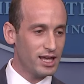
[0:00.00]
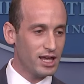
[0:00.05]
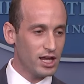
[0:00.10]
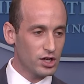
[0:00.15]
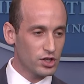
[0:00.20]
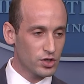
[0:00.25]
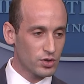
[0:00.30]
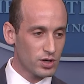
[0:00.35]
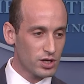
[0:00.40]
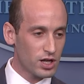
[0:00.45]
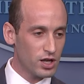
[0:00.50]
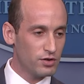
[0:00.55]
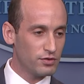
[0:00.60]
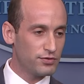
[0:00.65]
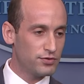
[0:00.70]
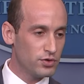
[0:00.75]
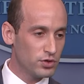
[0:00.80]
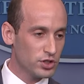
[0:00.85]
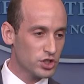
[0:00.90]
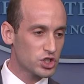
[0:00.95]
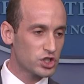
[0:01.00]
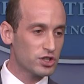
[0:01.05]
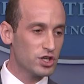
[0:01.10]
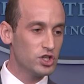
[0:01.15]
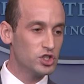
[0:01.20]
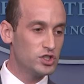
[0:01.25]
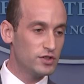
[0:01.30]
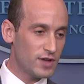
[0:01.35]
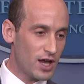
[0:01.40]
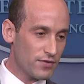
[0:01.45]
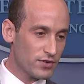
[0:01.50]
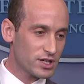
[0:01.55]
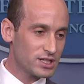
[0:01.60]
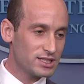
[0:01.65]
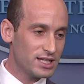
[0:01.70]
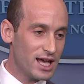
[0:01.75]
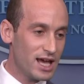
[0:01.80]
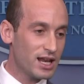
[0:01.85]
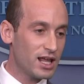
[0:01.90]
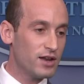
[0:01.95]
ignorant, and foolish things you've ever
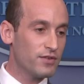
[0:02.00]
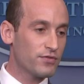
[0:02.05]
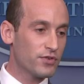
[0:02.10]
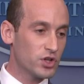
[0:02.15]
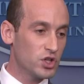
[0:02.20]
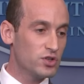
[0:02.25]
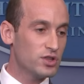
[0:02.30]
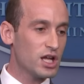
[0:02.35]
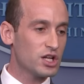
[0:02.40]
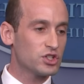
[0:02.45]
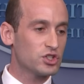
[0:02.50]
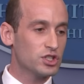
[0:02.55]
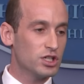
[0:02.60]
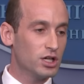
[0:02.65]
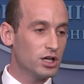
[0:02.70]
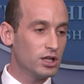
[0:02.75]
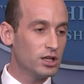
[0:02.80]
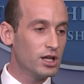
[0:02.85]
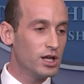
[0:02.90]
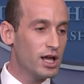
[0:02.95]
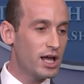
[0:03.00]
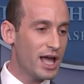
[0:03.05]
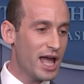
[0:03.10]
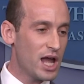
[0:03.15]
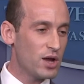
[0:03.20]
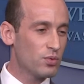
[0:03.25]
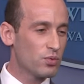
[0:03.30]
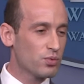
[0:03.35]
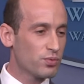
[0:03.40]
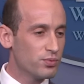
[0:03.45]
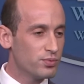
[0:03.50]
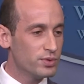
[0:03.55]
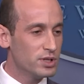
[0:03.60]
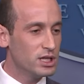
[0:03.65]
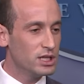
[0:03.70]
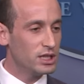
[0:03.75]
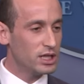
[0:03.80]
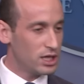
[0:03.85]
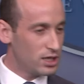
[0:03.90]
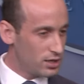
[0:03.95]
said. And for you, that's still a
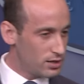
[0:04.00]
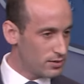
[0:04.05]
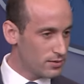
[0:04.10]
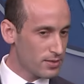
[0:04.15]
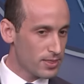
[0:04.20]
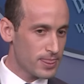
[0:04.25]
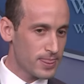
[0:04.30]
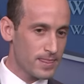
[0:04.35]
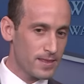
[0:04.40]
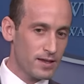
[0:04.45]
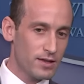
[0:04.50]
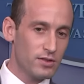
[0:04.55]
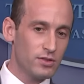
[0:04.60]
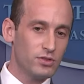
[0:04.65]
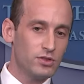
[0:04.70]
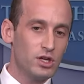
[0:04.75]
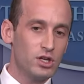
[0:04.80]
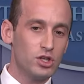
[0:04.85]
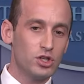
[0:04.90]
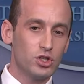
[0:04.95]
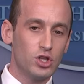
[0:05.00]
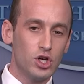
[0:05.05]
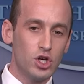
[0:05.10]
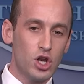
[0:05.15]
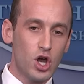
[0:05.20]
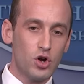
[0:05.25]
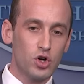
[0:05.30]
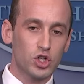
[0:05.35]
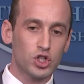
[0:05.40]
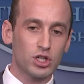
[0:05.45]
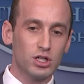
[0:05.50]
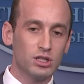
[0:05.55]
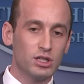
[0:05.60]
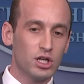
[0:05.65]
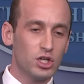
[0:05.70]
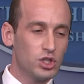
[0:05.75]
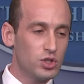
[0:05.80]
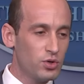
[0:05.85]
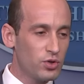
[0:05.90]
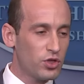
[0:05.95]
really the, the notion
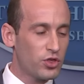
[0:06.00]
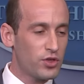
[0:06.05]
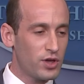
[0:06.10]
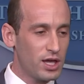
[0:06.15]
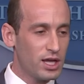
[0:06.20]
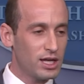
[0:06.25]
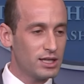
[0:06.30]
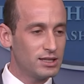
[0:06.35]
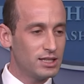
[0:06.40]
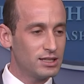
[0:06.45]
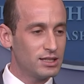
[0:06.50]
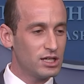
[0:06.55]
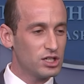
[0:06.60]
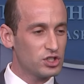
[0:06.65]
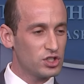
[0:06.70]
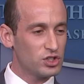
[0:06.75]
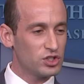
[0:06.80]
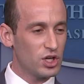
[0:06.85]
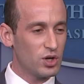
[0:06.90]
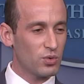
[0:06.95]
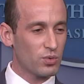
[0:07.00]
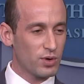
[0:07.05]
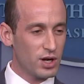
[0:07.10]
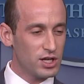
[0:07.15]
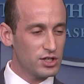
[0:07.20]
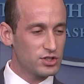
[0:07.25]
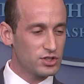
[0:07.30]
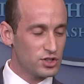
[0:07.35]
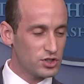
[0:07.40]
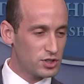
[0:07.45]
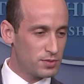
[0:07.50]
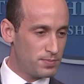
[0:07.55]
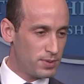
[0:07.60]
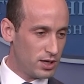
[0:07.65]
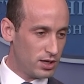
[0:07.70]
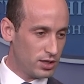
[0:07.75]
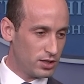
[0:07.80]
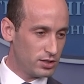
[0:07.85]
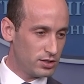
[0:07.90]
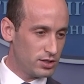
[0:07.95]
that you think that this is a racist
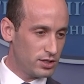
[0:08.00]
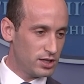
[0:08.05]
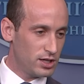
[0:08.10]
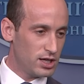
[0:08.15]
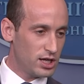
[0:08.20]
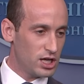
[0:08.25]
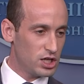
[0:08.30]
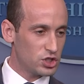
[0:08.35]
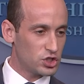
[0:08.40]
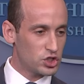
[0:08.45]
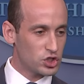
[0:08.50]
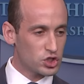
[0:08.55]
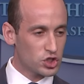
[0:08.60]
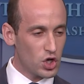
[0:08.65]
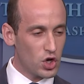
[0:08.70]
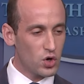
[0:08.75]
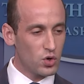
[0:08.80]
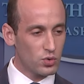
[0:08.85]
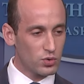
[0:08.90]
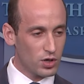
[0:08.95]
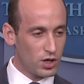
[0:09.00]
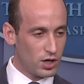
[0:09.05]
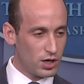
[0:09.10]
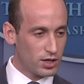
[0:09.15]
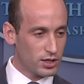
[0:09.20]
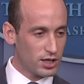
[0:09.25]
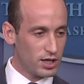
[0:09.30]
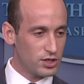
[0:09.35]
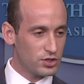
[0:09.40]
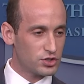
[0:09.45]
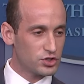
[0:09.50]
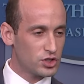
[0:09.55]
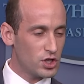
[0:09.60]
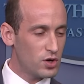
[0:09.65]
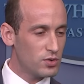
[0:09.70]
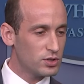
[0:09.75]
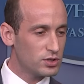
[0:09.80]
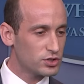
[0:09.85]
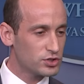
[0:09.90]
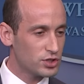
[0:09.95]
bill is so wrong and
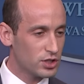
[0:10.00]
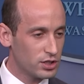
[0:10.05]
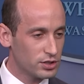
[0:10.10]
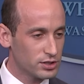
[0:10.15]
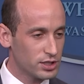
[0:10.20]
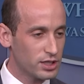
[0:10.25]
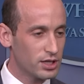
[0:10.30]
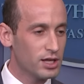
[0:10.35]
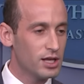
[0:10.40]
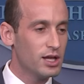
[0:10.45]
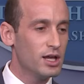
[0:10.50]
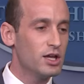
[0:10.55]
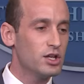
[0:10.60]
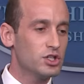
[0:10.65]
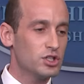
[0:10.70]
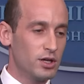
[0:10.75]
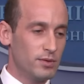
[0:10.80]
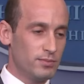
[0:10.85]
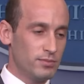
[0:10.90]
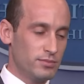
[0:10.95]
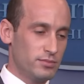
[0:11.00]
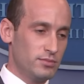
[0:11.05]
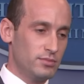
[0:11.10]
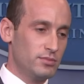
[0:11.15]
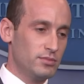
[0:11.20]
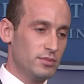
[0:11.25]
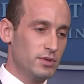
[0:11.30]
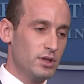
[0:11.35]
so insulting. Jim,